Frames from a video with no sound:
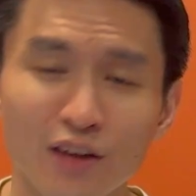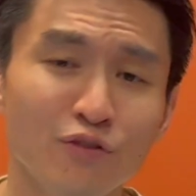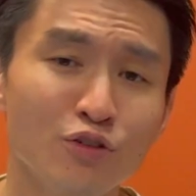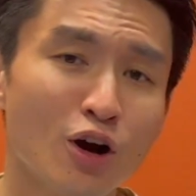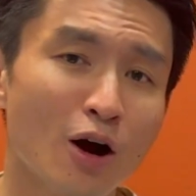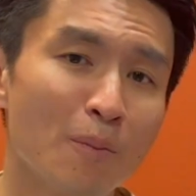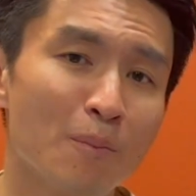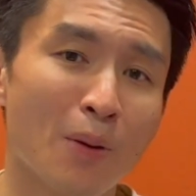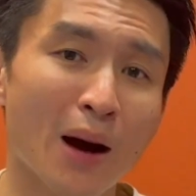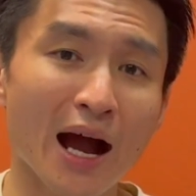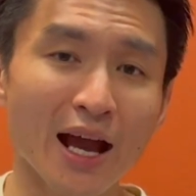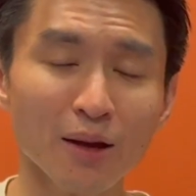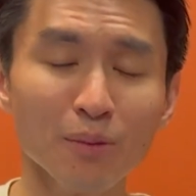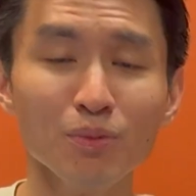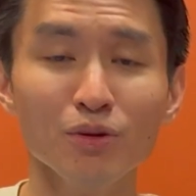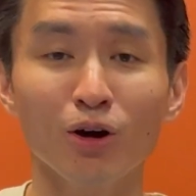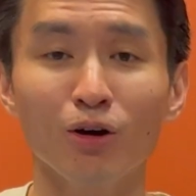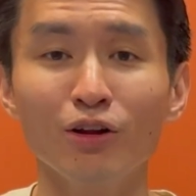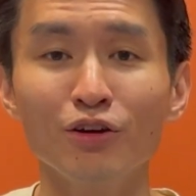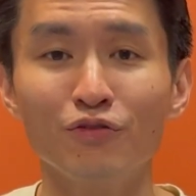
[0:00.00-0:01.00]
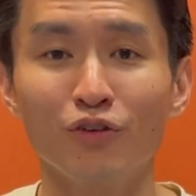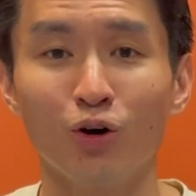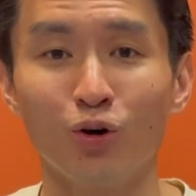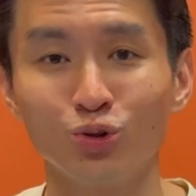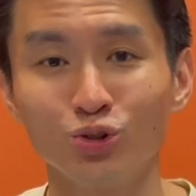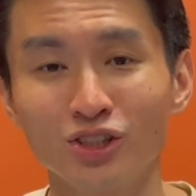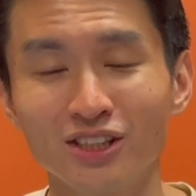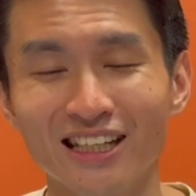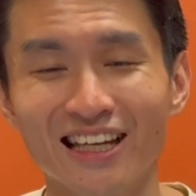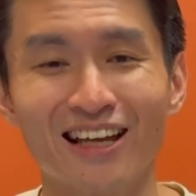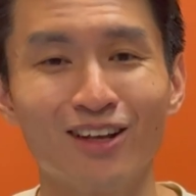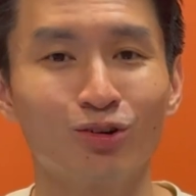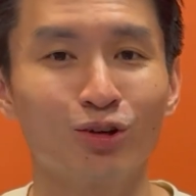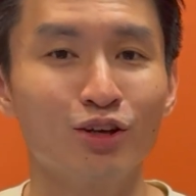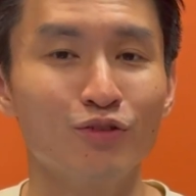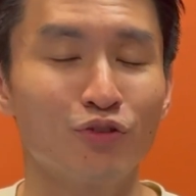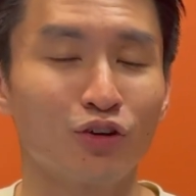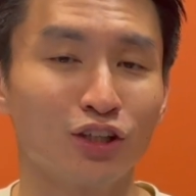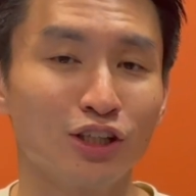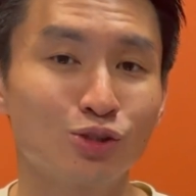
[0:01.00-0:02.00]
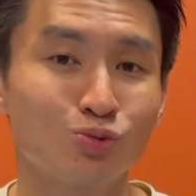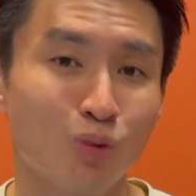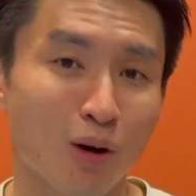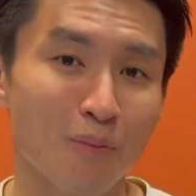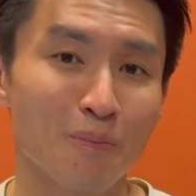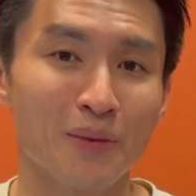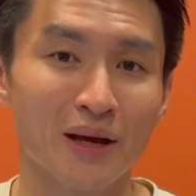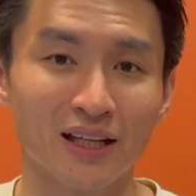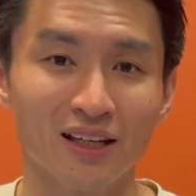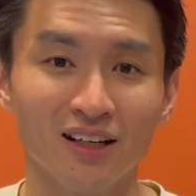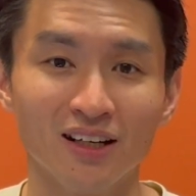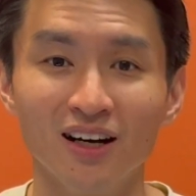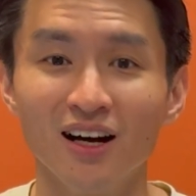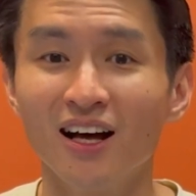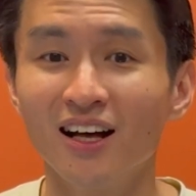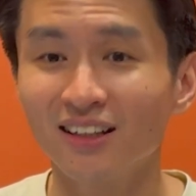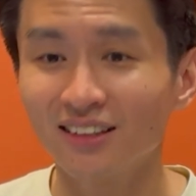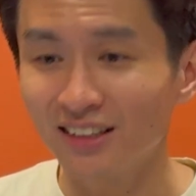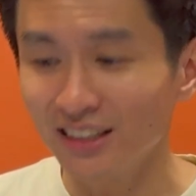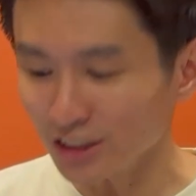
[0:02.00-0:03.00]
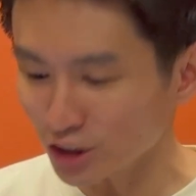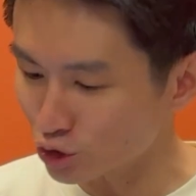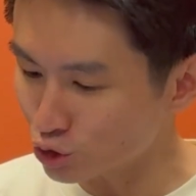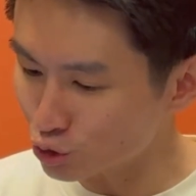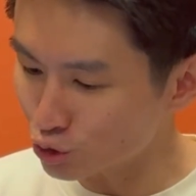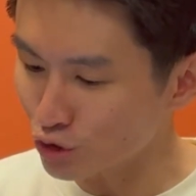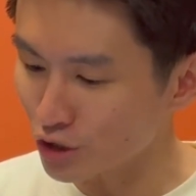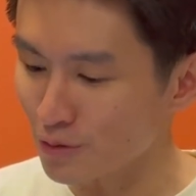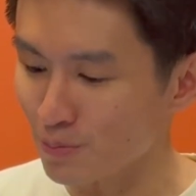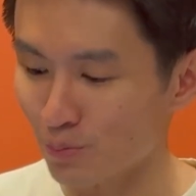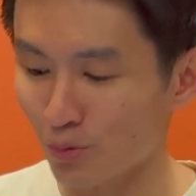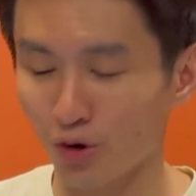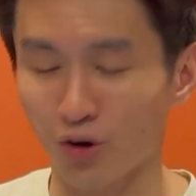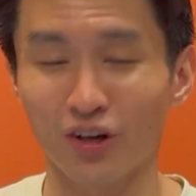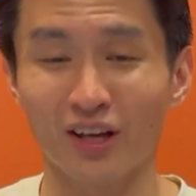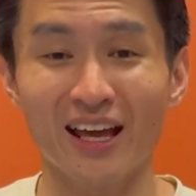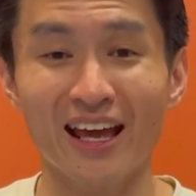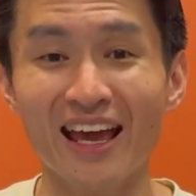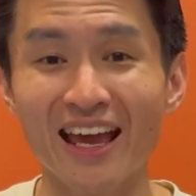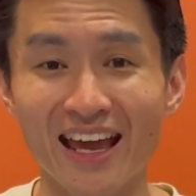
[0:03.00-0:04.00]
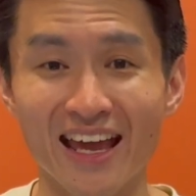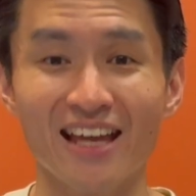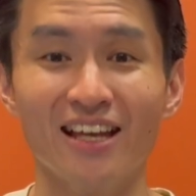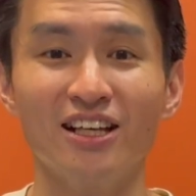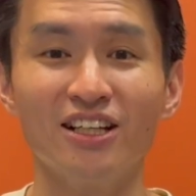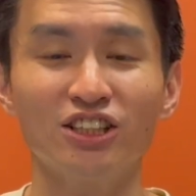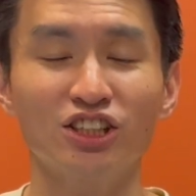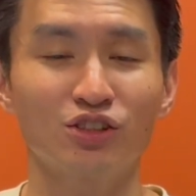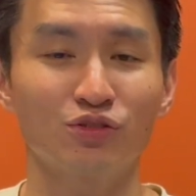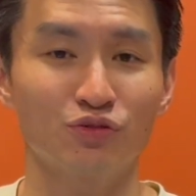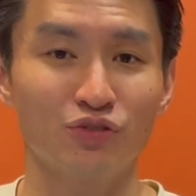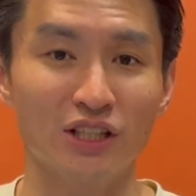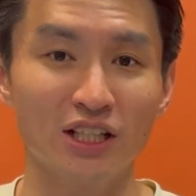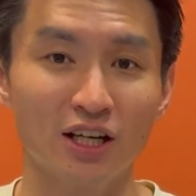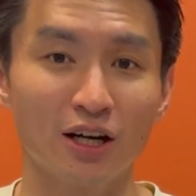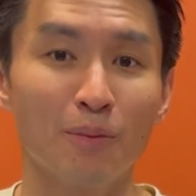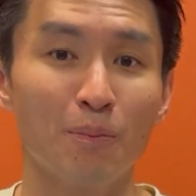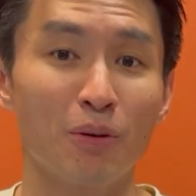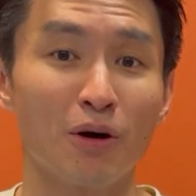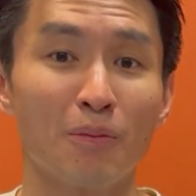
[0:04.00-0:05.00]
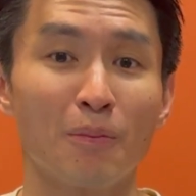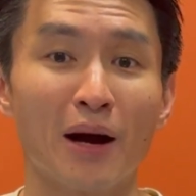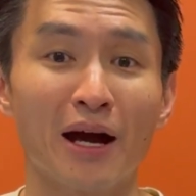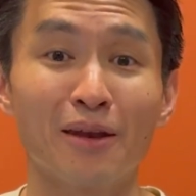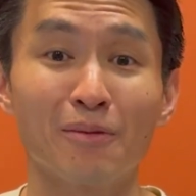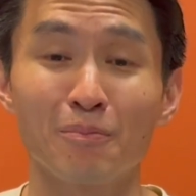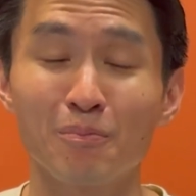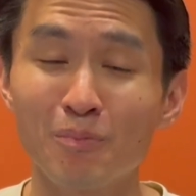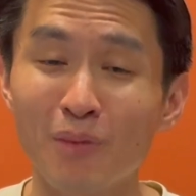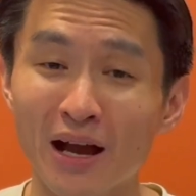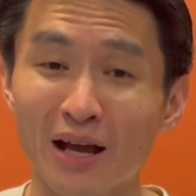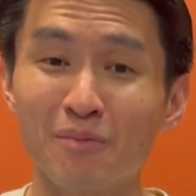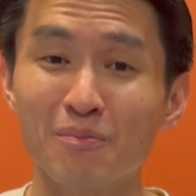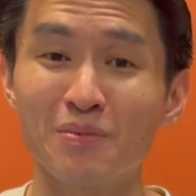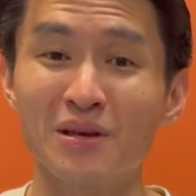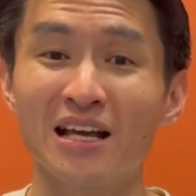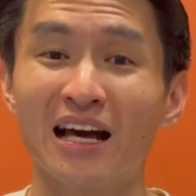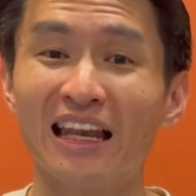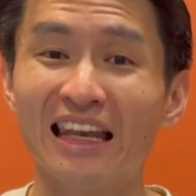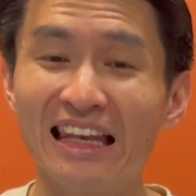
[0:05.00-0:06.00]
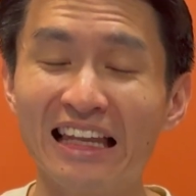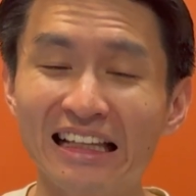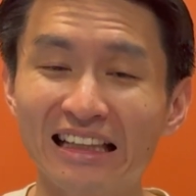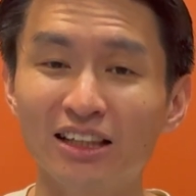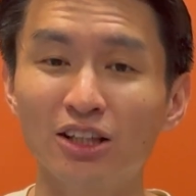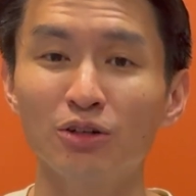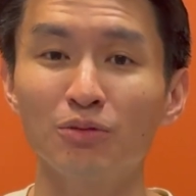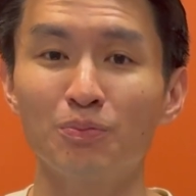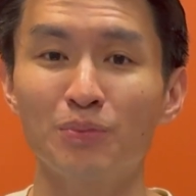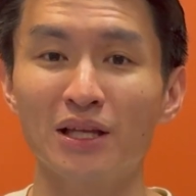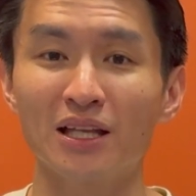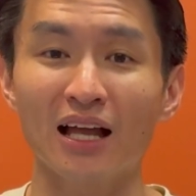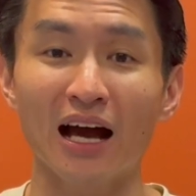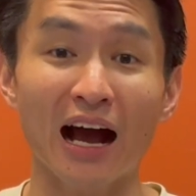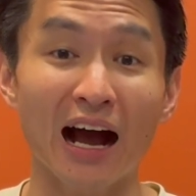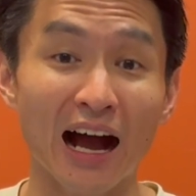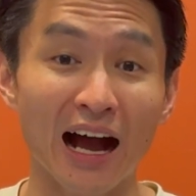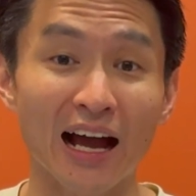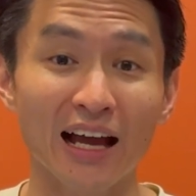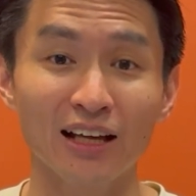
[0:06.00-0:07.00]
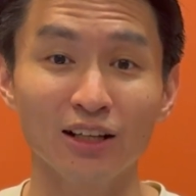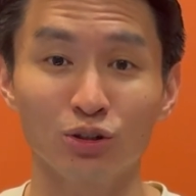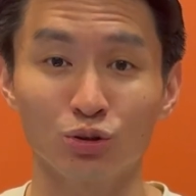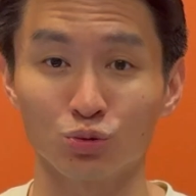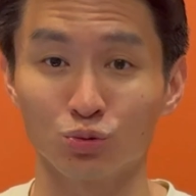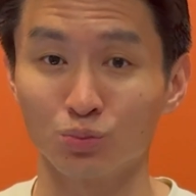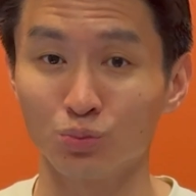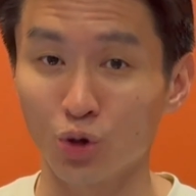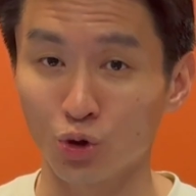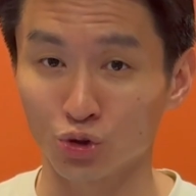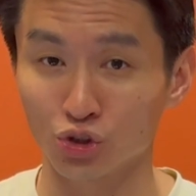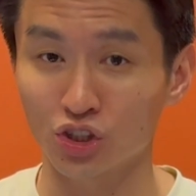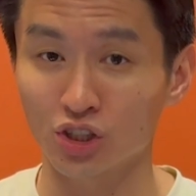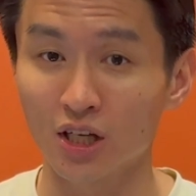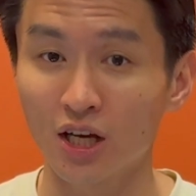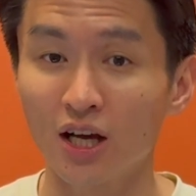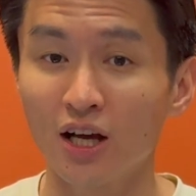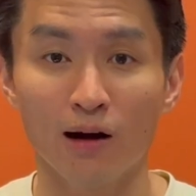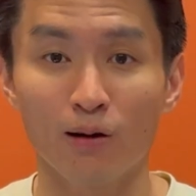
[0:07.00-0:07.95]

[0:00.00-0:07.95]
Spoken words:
If you're buying purely for own stay and looking for this one bedder, this 3.8-ish figure per month might be a little bit high to most.